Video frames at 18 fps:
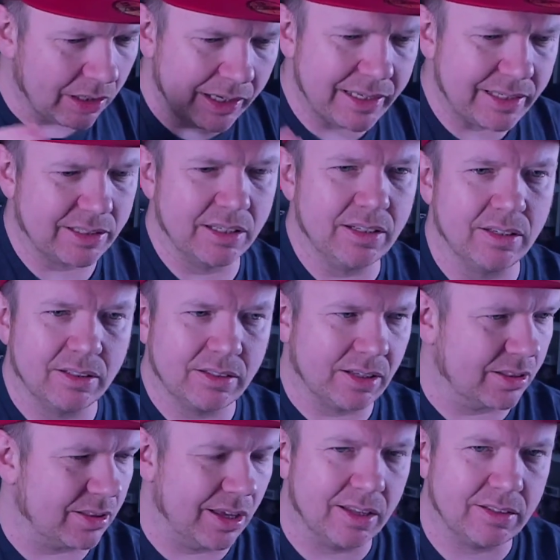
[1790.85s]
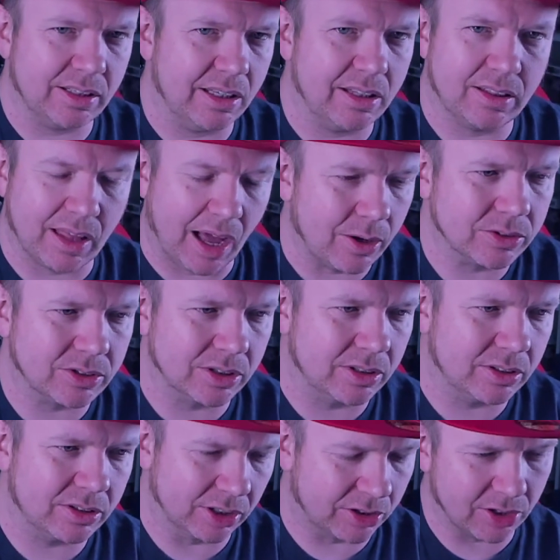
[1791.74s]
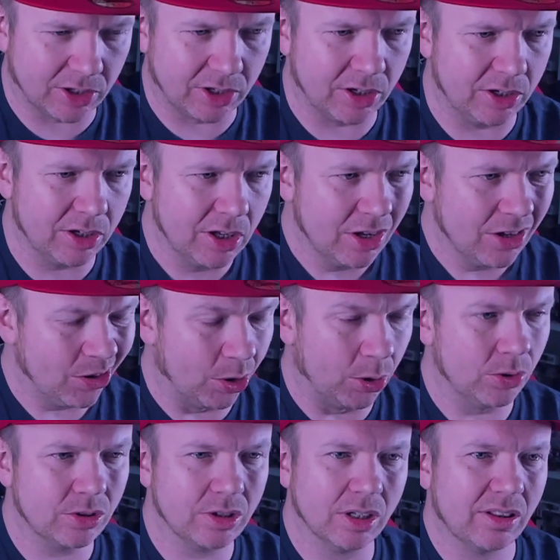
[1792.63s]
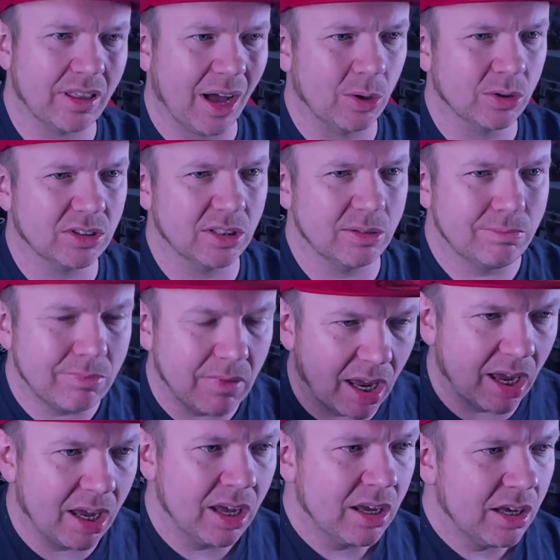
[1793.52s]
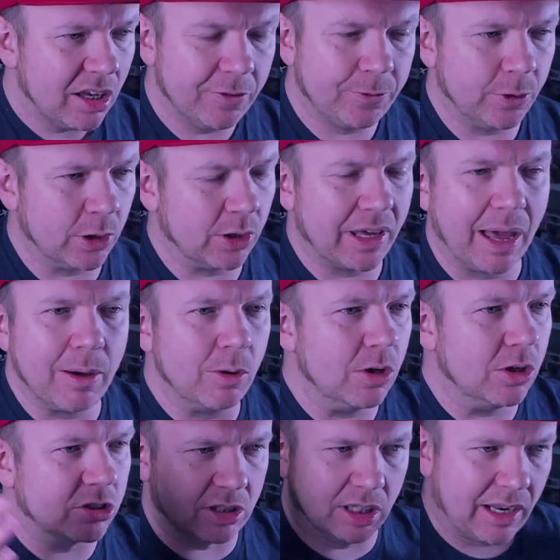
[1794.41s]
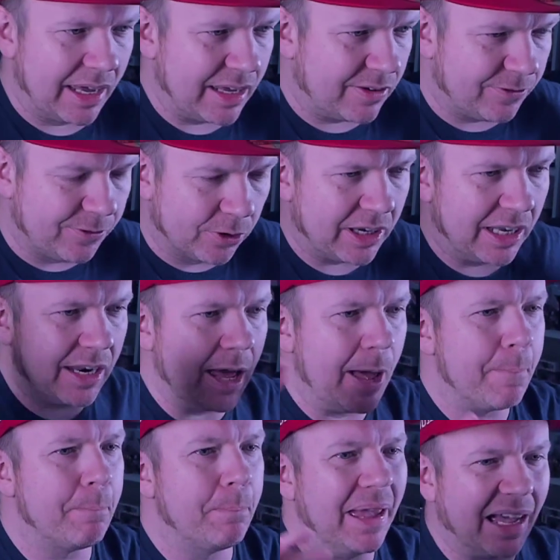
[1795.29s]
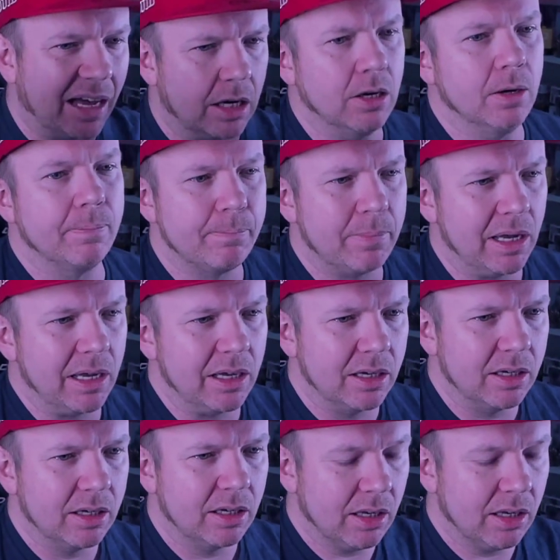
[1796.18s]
listen to 13,000. They don't. 100,000. Yeah. If we could get us to like fucking a bigger number